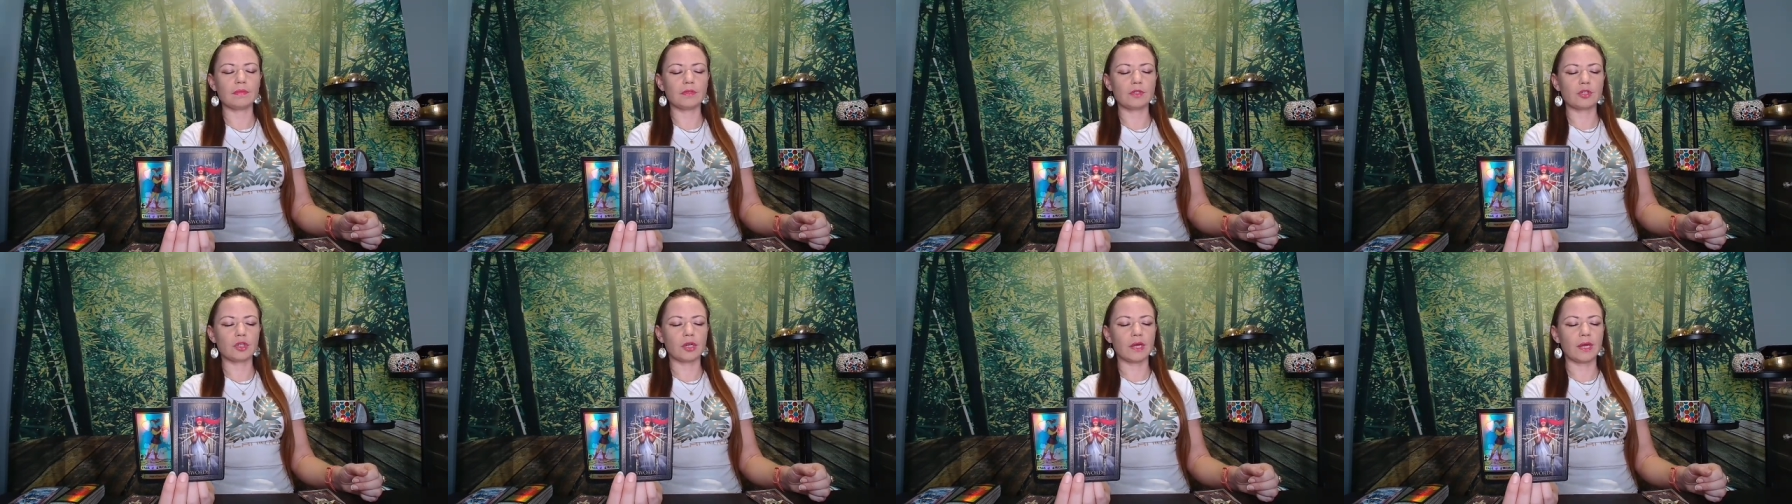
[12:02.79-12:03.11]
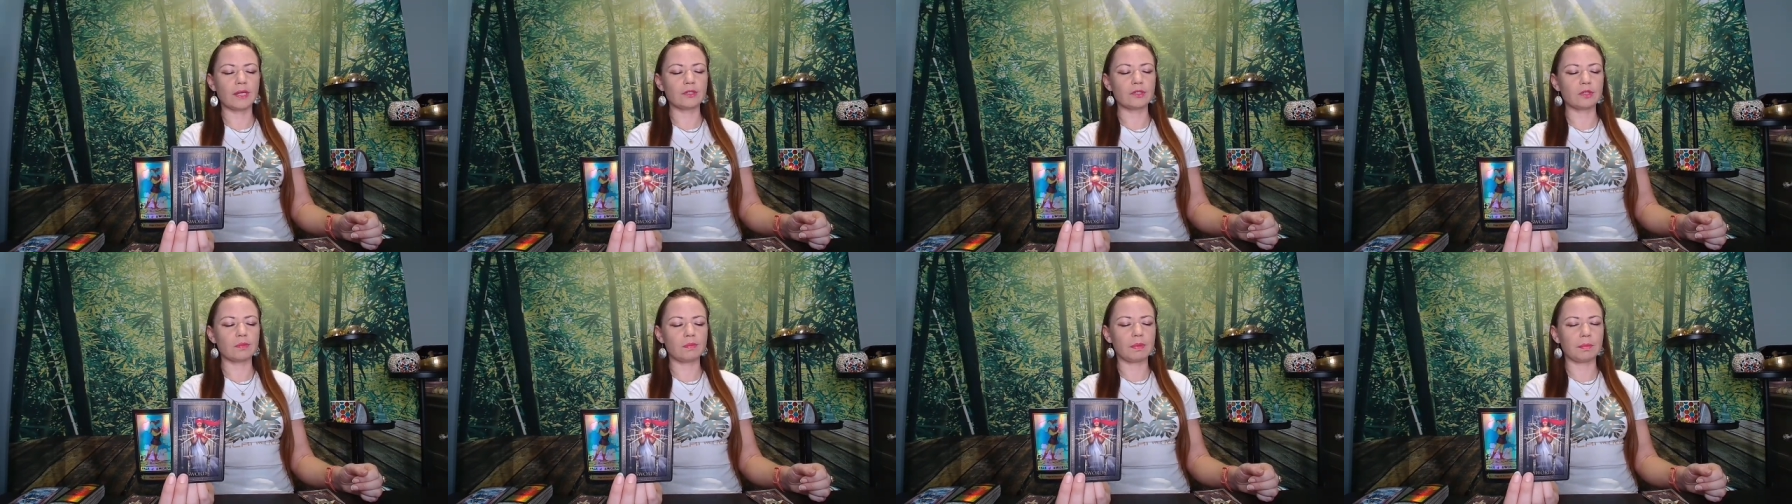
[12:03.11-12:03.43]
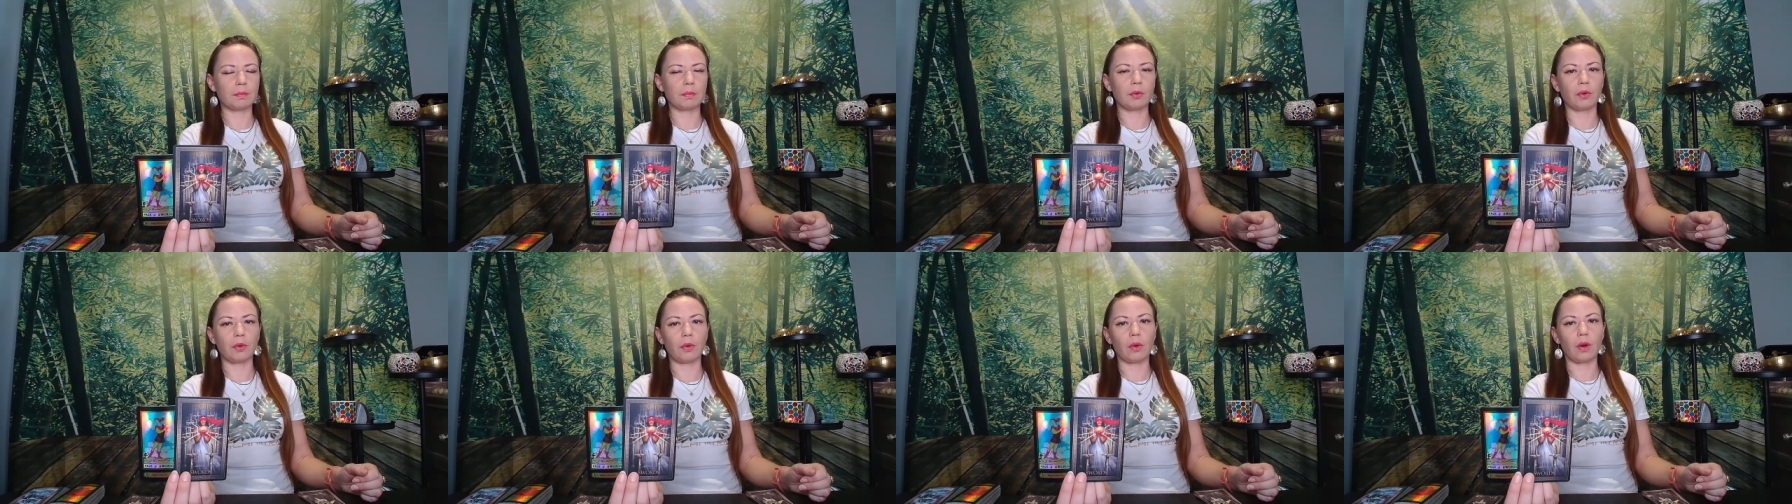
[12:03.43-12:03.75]
trying to be
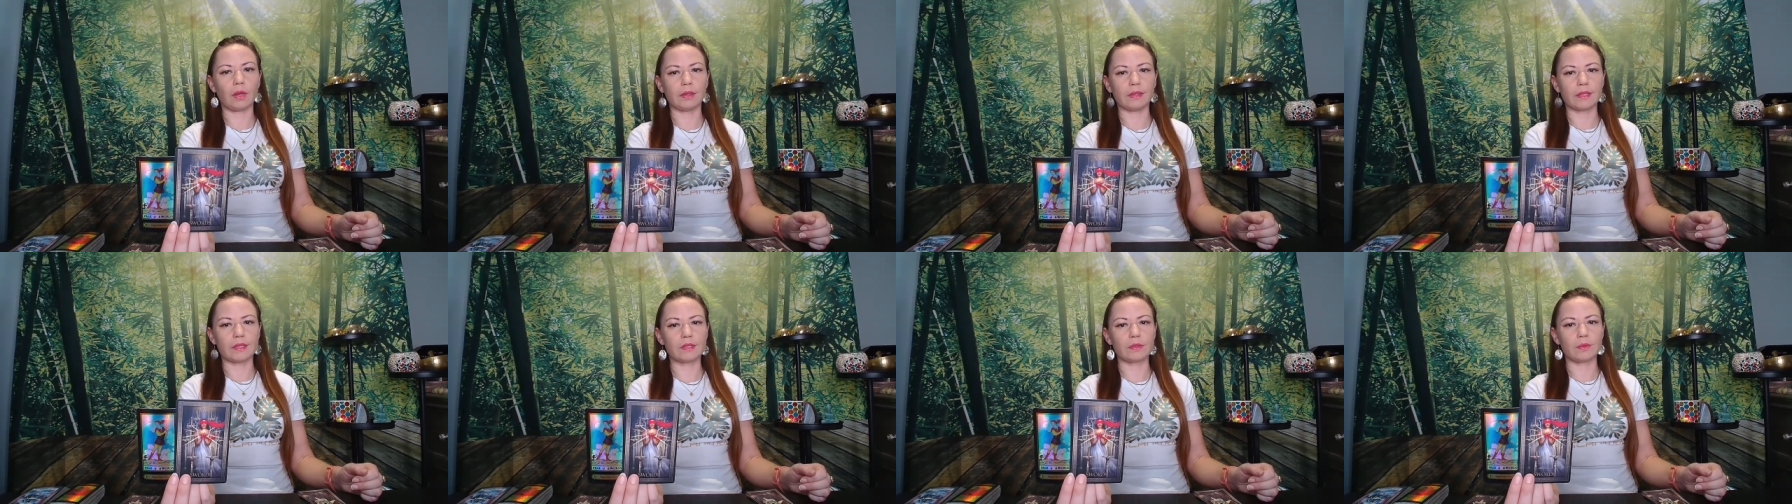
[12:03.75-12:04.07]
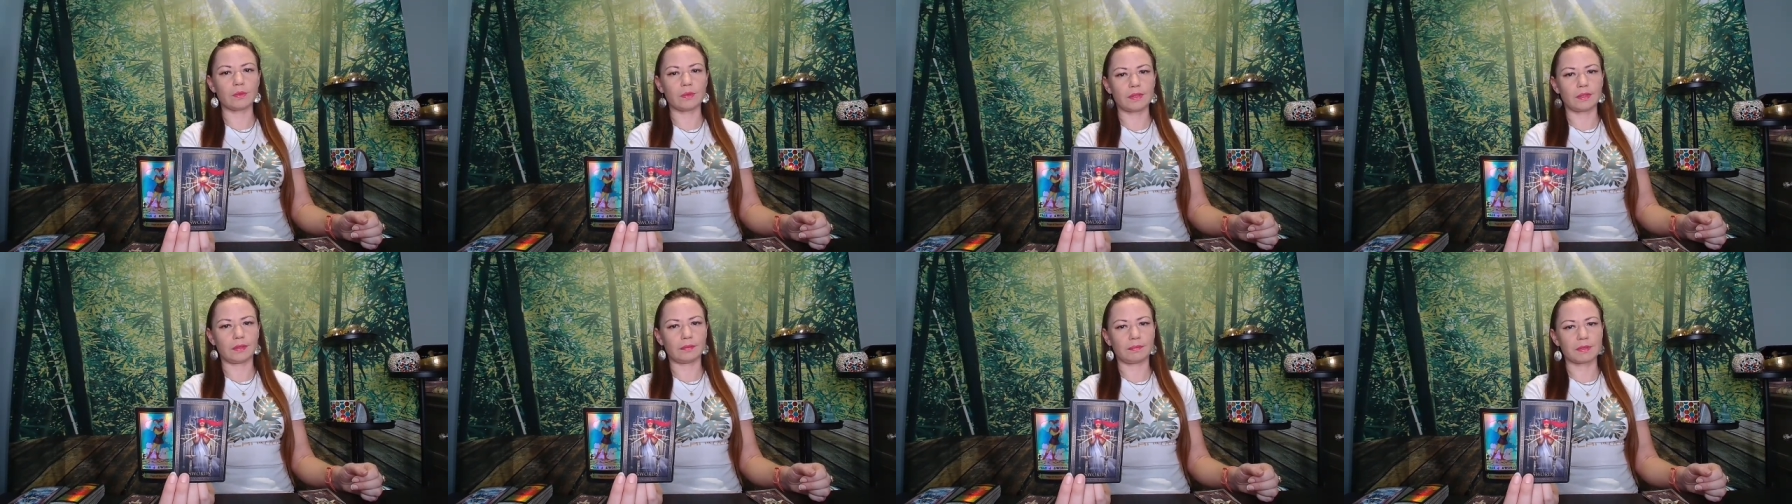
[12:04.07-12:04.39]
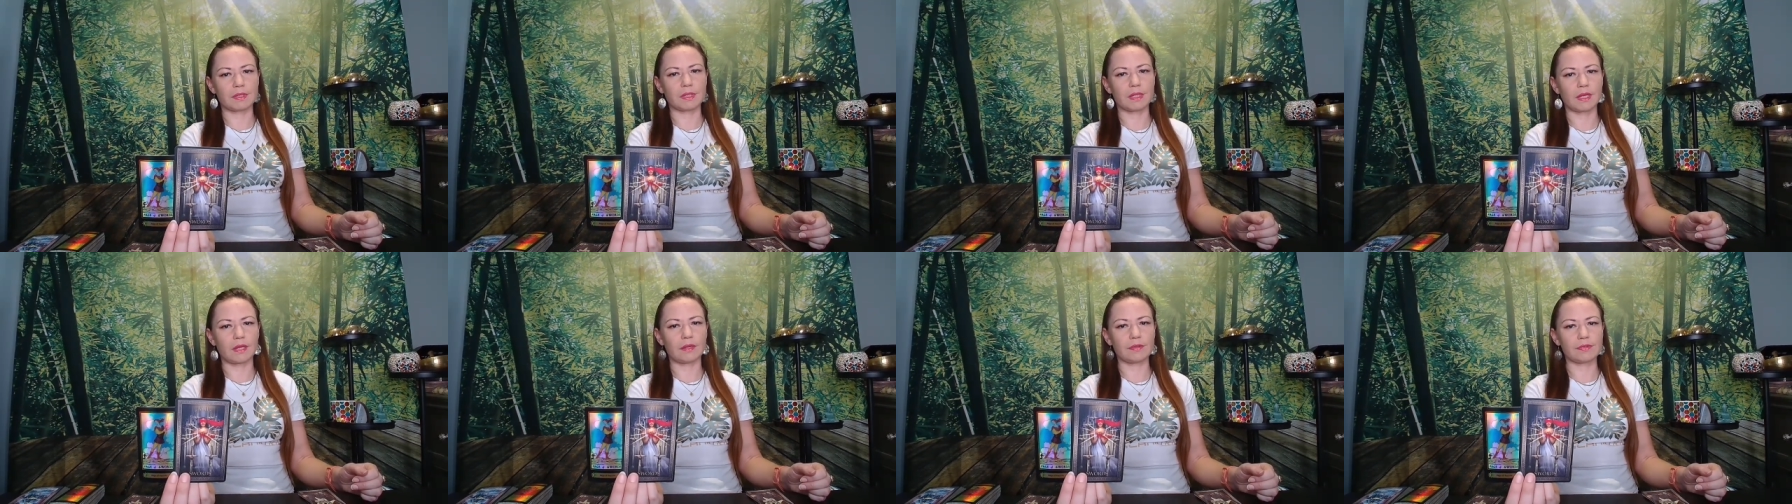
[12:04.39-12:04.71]
more honest with
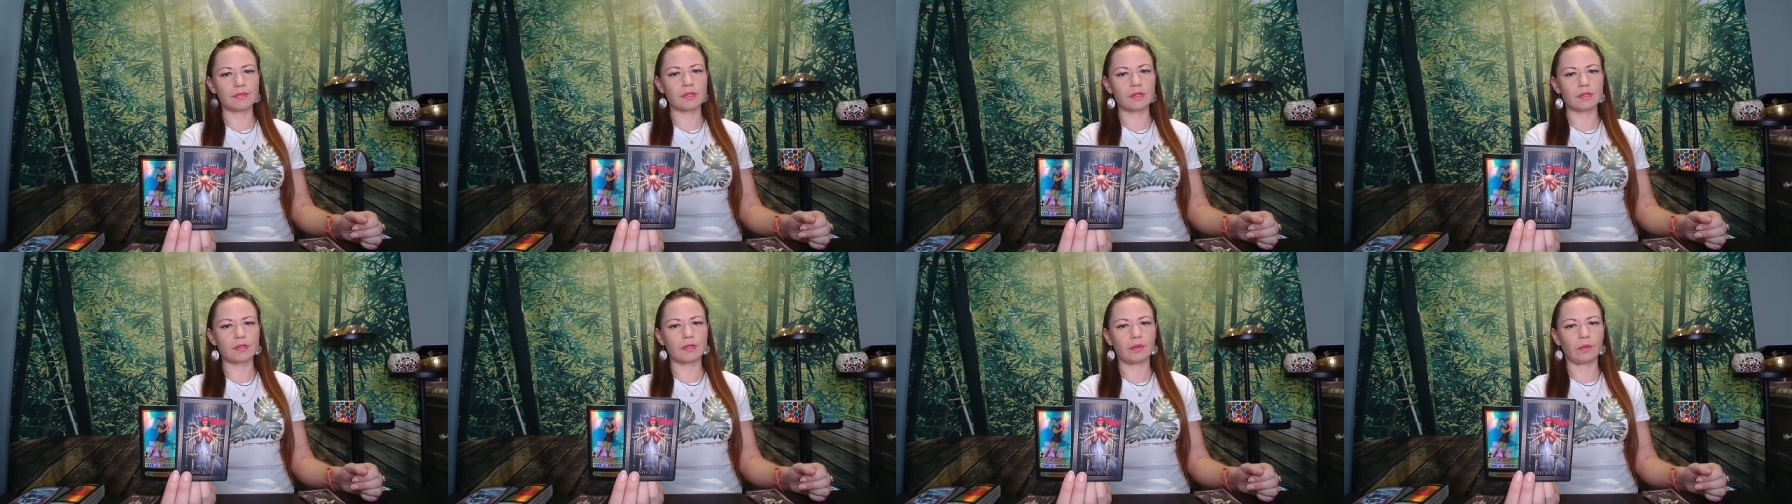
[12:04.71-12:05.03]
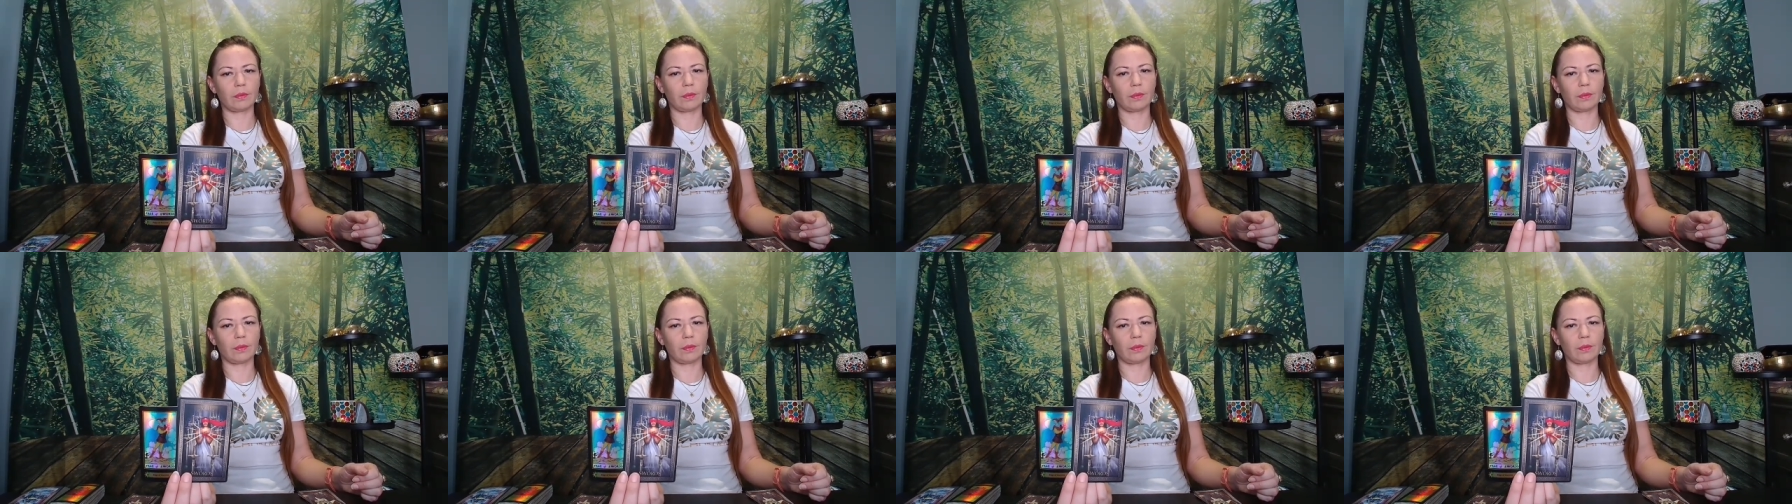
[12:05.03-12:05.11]
themselves,